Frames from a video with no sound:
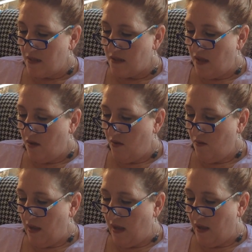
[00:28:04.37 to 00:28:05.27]

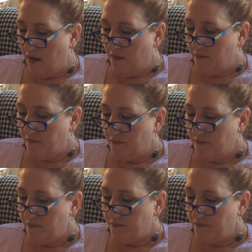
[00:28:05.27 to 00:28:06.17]
So,
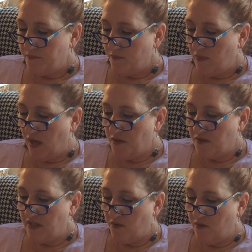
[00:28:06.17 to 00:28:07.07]
we also
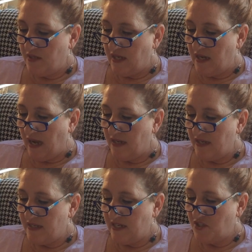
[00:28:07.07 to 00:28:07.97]
did
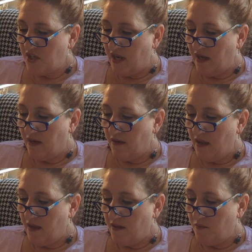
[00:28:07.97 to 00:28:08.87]
Island DJ,
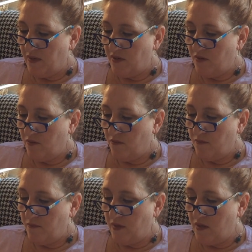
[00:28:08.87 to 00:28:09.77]
and we do
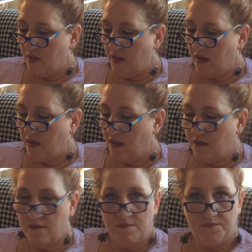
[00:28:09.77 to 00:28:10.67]
music
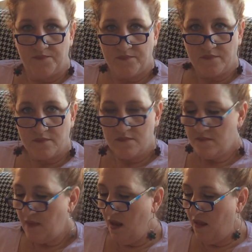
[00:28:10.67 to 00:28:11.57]
and
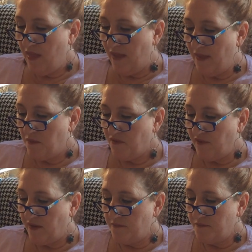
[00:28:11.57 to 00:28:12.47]
all that, and that was
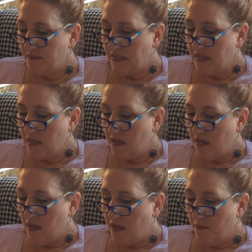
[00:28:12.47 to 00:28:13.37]
fun.
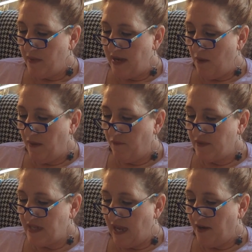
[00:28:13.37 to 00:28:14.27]
But now we've
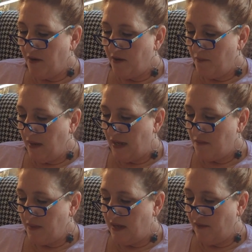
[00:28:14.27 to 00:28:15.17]
retired. My
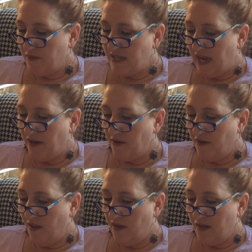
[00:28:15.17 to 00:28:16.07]
husband and I retired
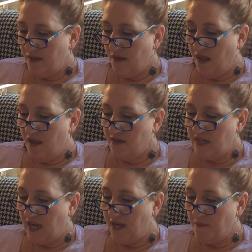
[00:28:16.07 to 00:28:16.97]
long
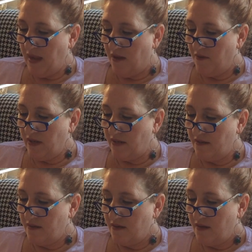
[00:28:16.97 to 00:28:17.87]
time now,
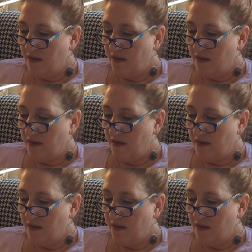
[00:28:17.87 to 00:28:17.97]
and